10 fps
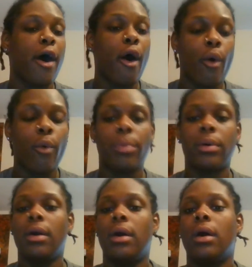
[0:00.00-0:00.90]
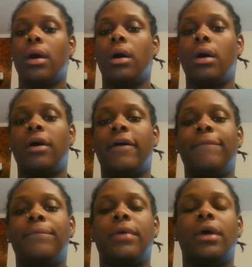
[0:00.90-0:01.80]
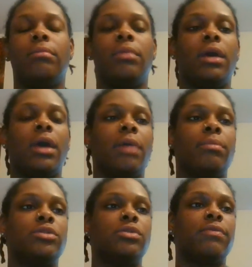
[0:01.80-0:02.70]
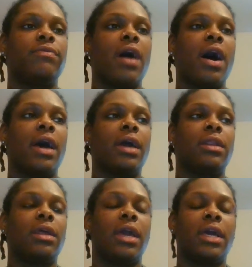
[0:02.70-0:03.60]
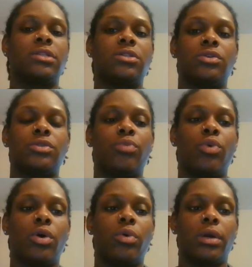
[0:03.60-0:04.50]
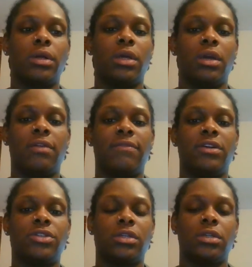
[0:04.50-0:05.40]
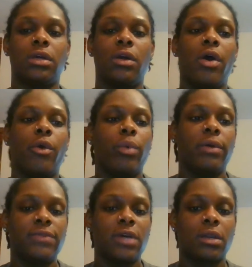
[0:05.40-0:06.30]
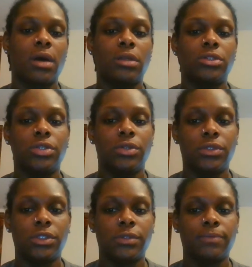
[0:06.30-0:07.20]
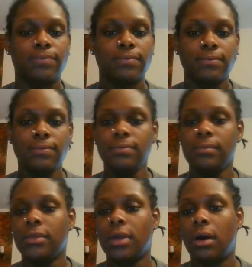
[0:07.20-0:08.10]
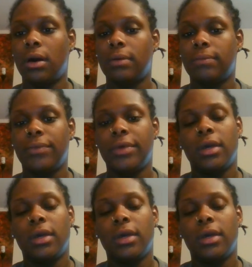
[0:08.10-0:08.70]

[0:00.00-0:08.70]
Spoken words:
help and being able to find answers more quickly and efficiently with technology usage. Um,